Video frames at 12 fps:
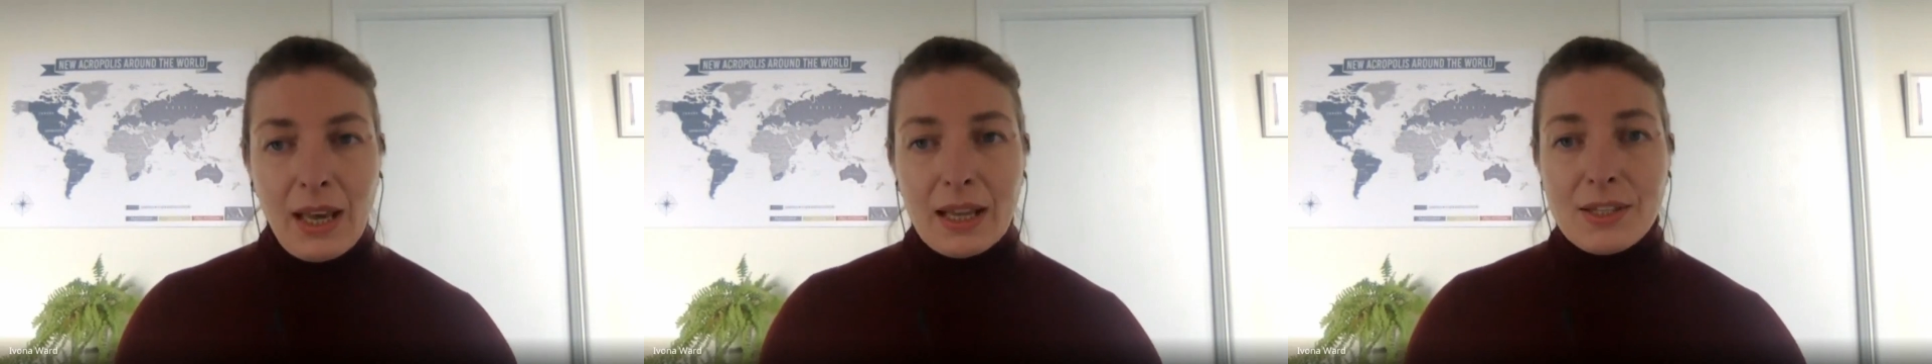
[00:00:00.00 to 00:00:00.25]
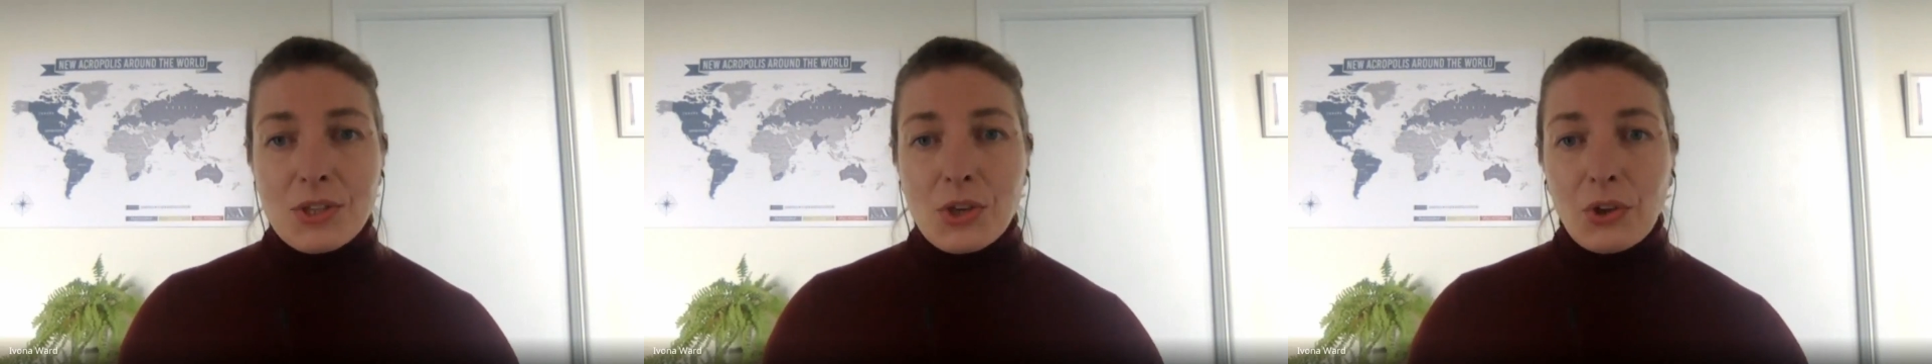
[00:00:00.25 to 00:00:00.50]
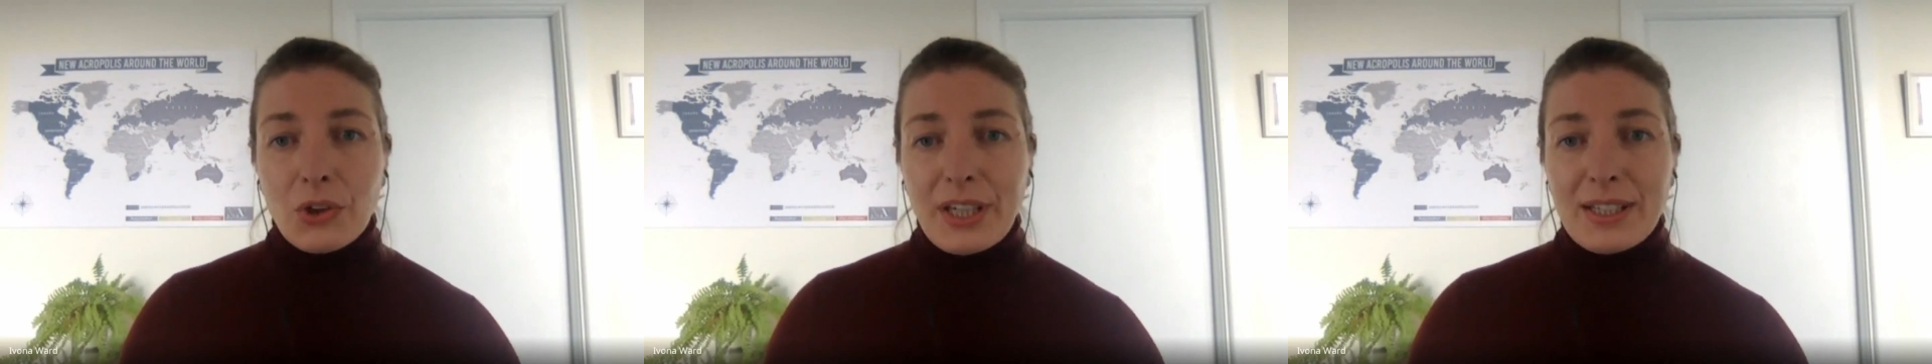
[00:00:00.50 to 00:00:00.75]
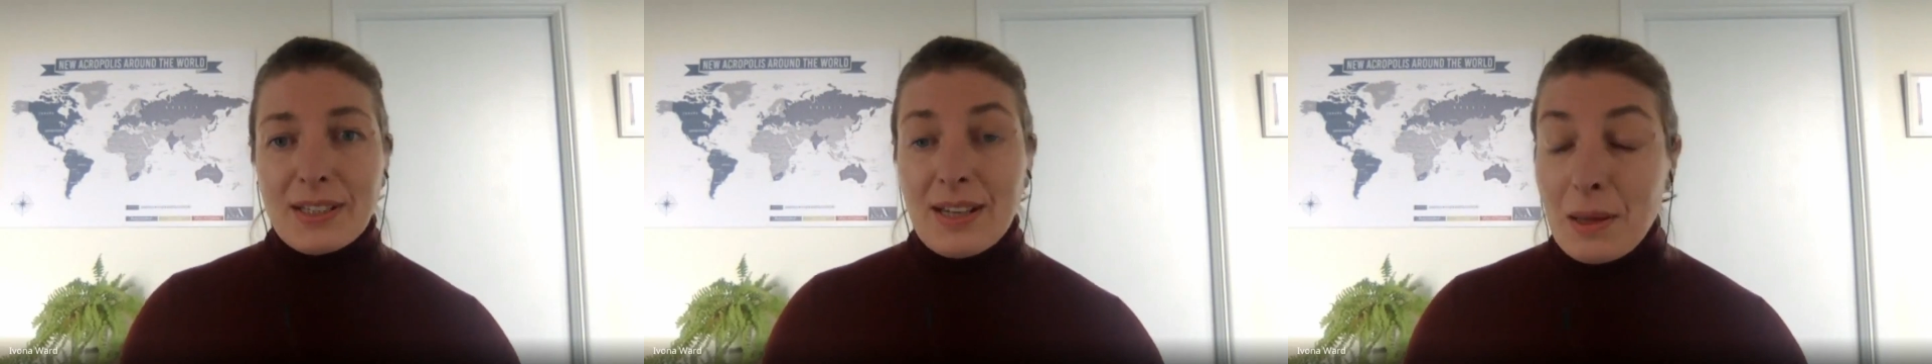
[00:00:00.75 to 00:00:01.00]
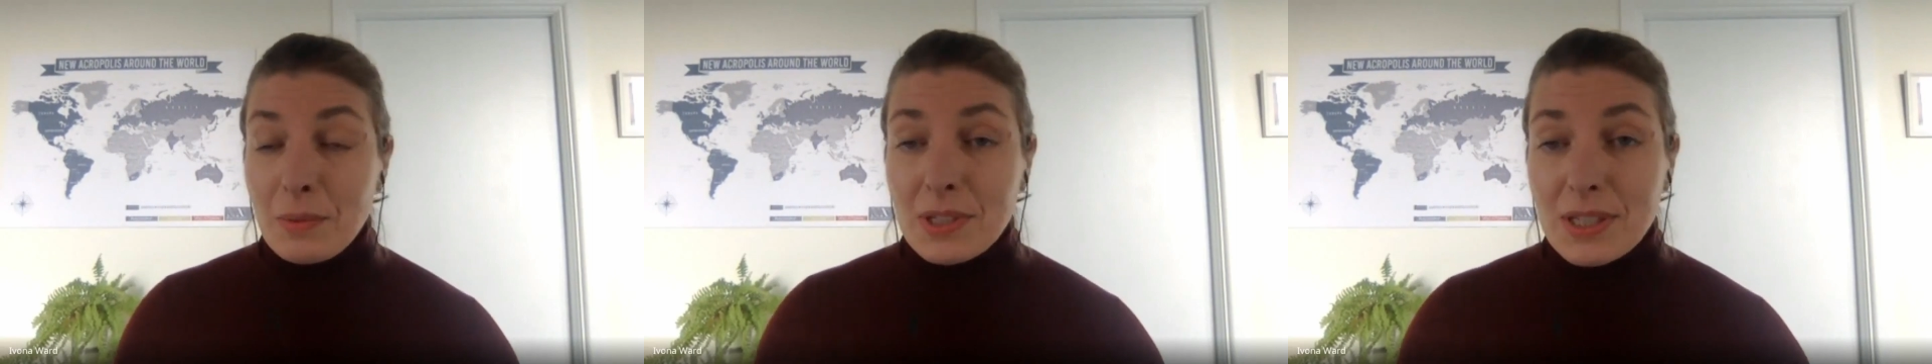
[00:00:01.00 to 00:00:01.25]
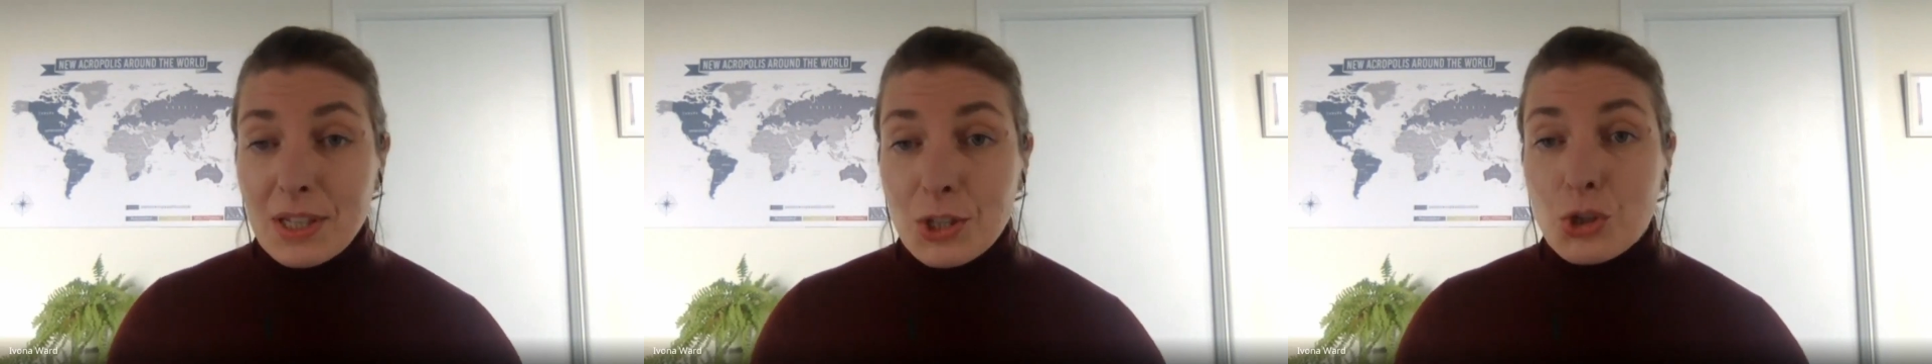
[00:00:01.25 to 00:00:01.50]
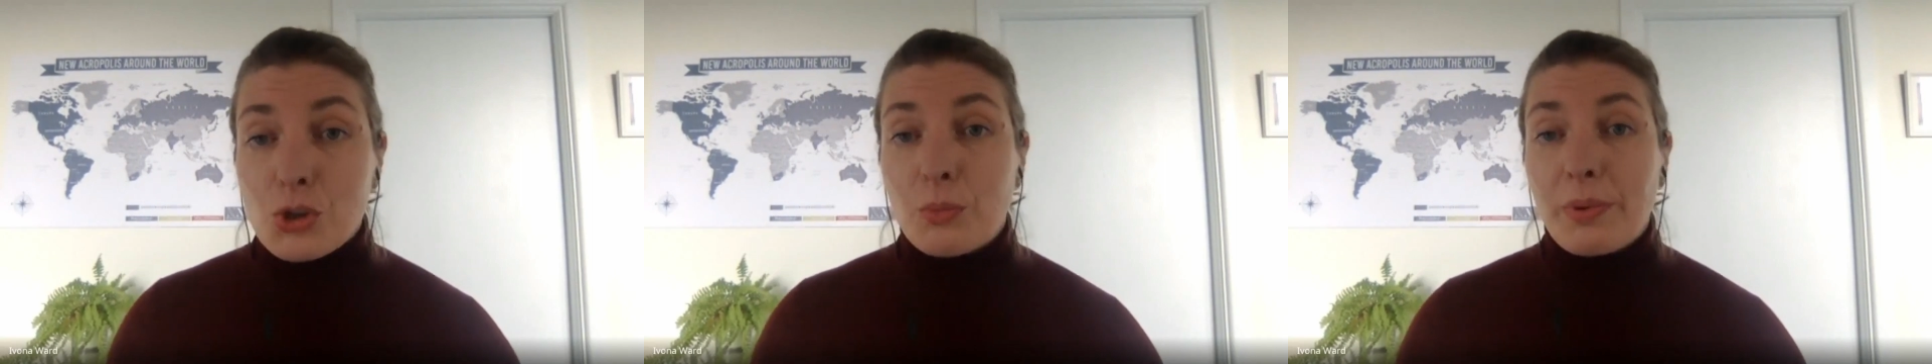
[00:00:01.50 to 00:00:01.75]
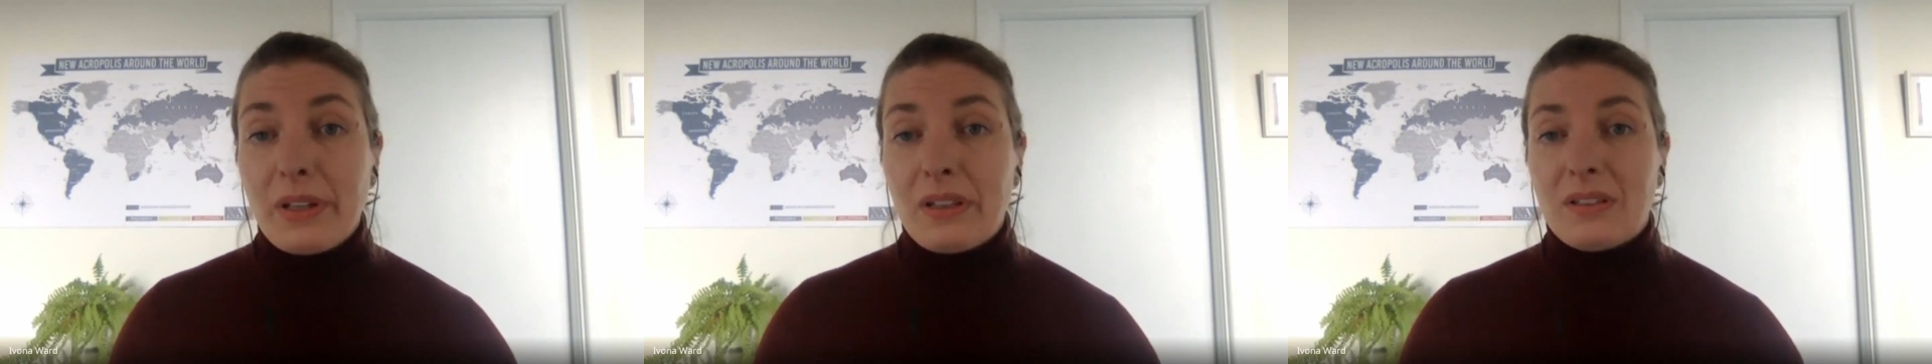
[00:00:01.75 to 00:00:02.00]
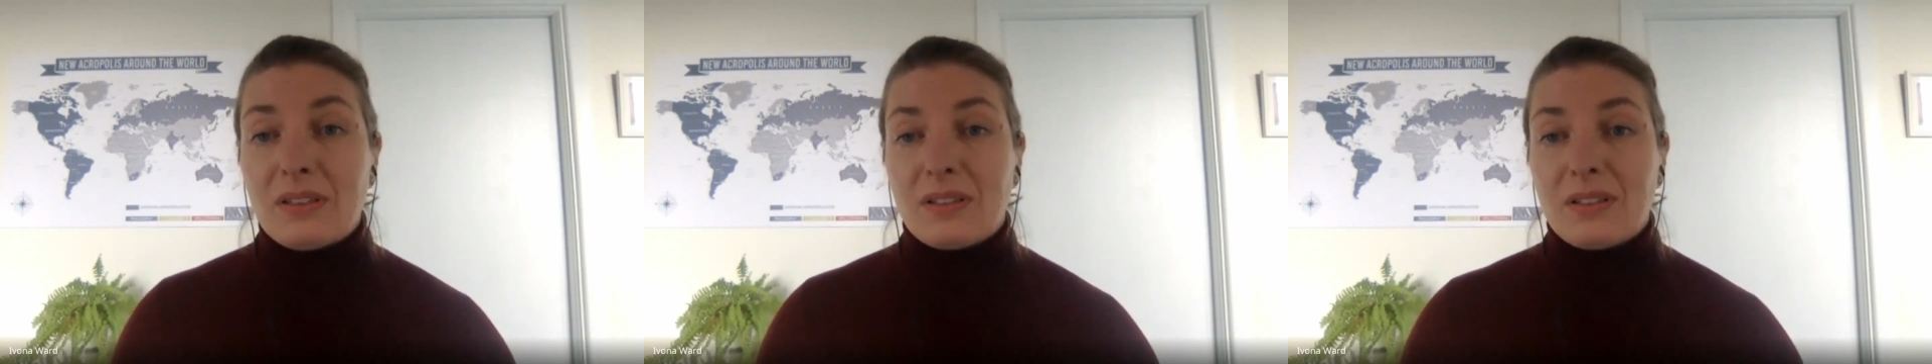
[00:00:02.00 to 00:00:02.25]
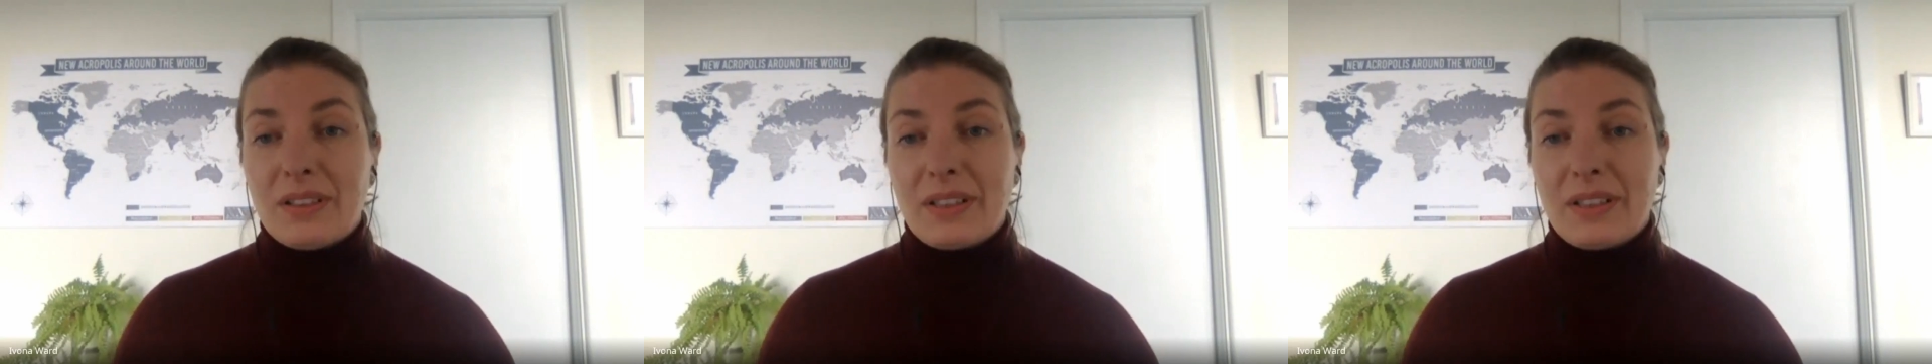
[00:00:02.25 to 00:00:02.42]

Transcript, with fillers: And so it enables us to build